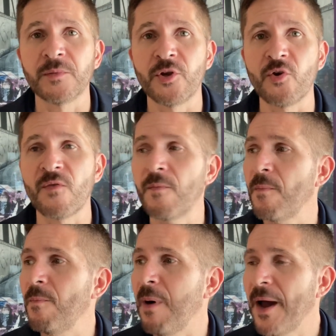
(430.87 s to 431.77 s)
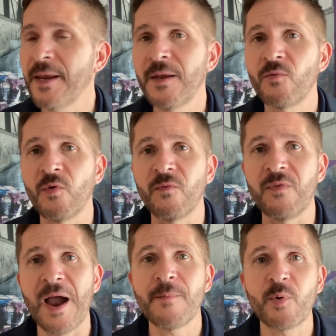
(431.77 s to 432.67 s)
Your body will
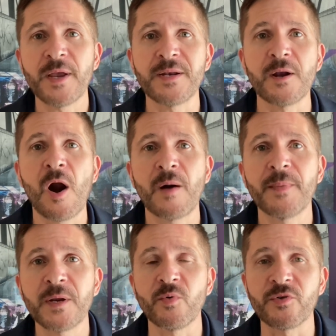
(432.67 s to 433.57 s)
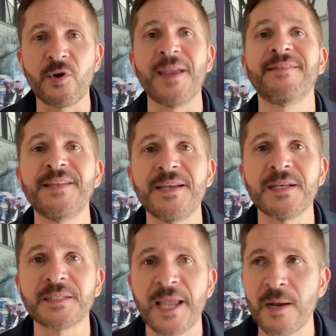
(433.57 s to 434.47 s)
vibrate in harmony with your
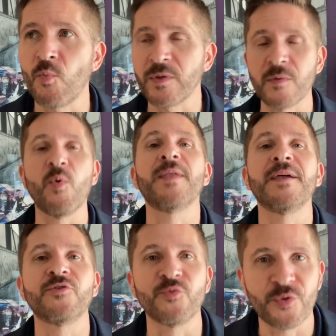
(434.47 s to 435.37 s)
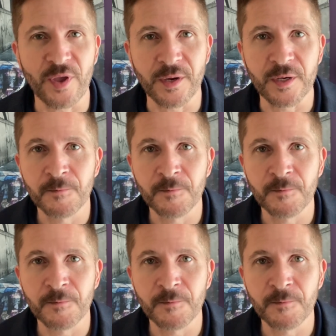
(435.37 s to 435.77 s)
ideas and with the way that you think.